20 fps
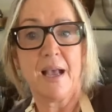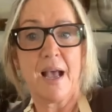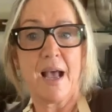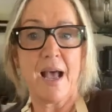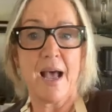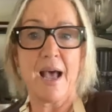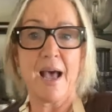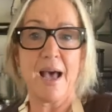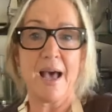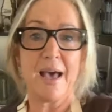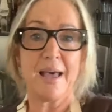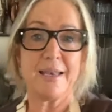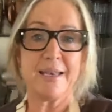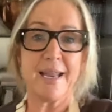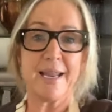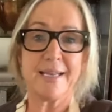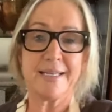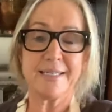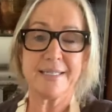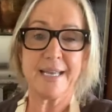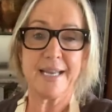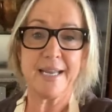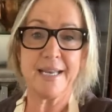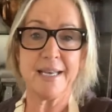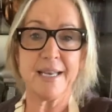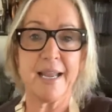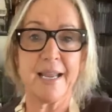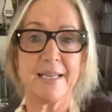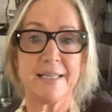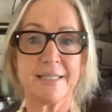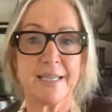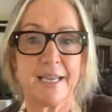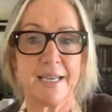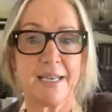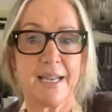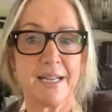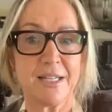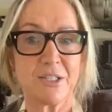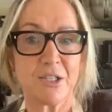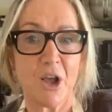
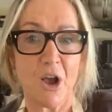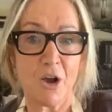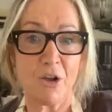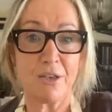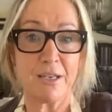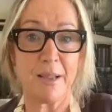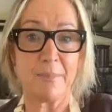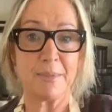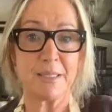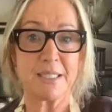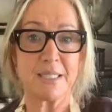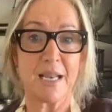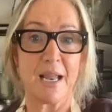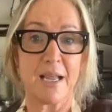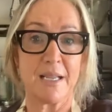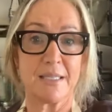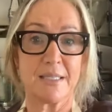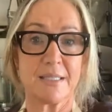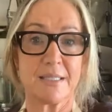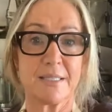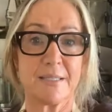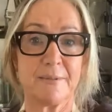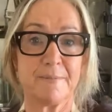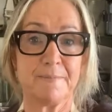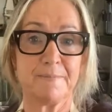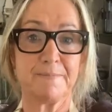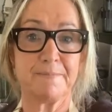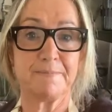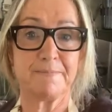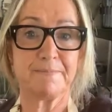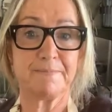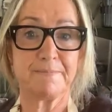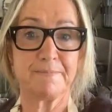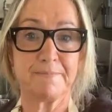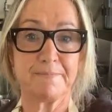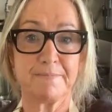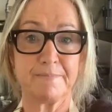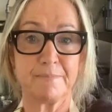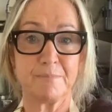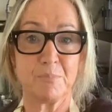Nadine eats the whole lemon slice.
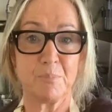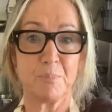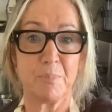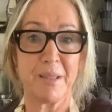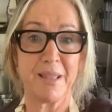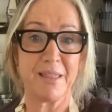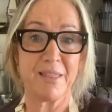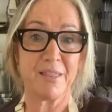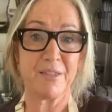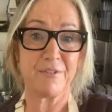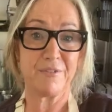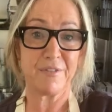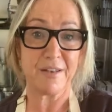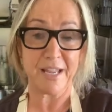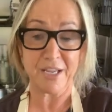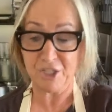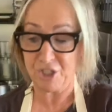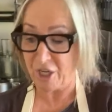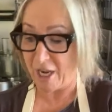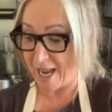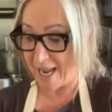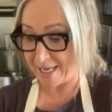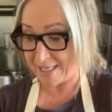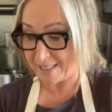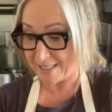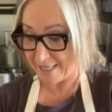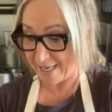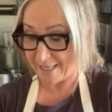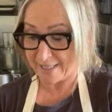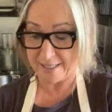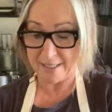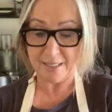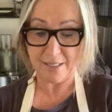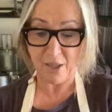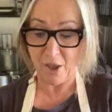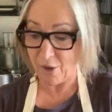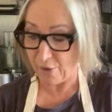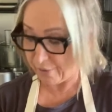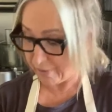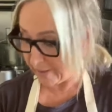Pith, flesh and zest,
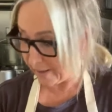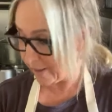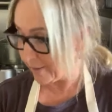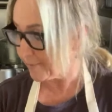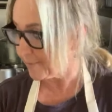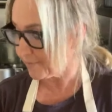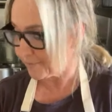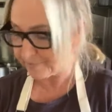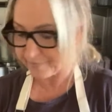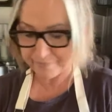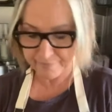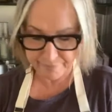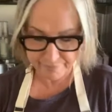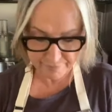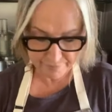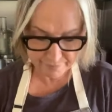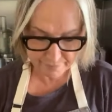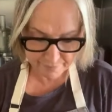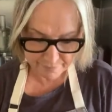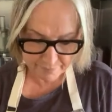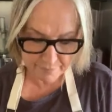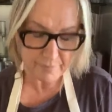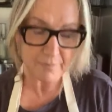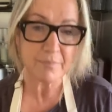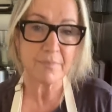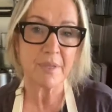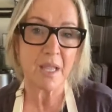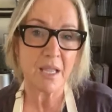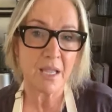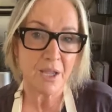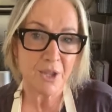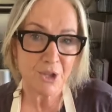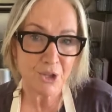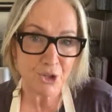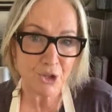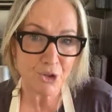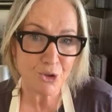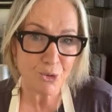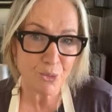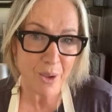the whole thing.
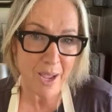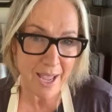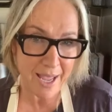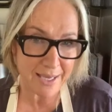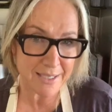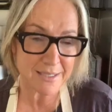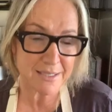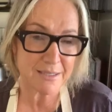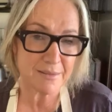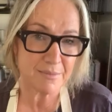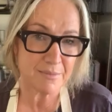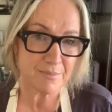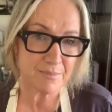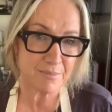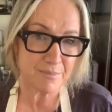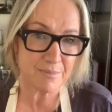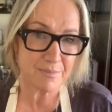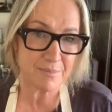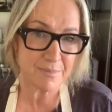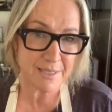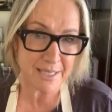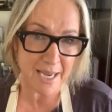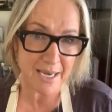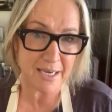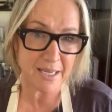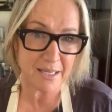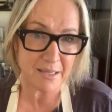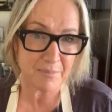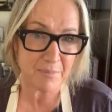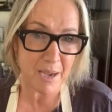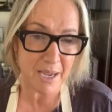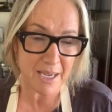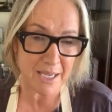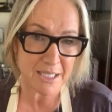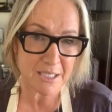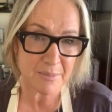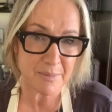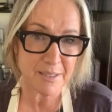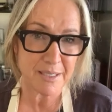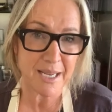You and Danny, my
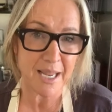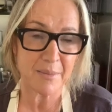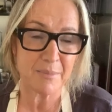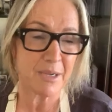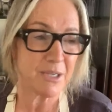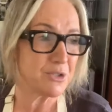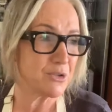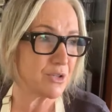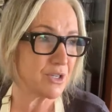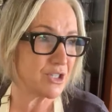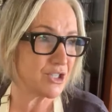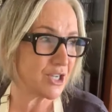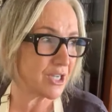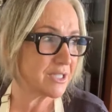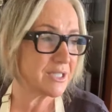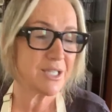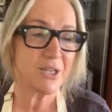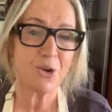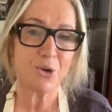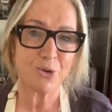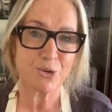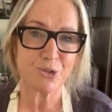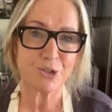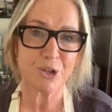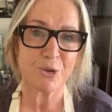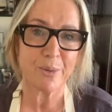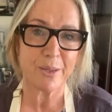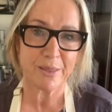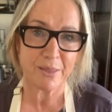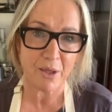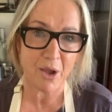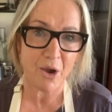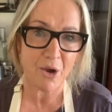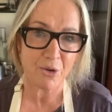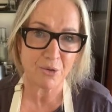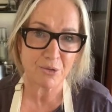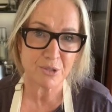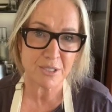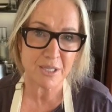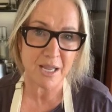husband, and my daughter Jessie also eat the
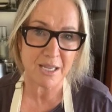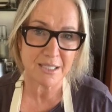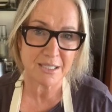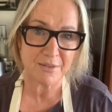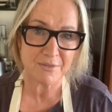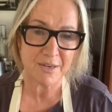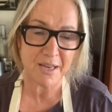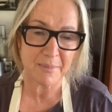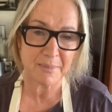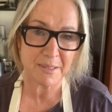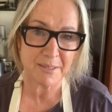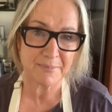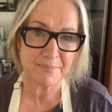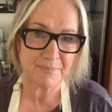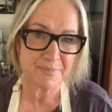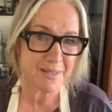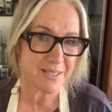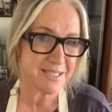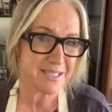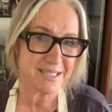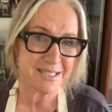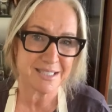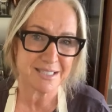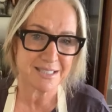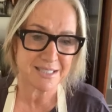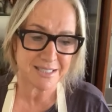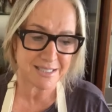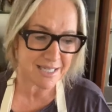whole slice of lemon. I just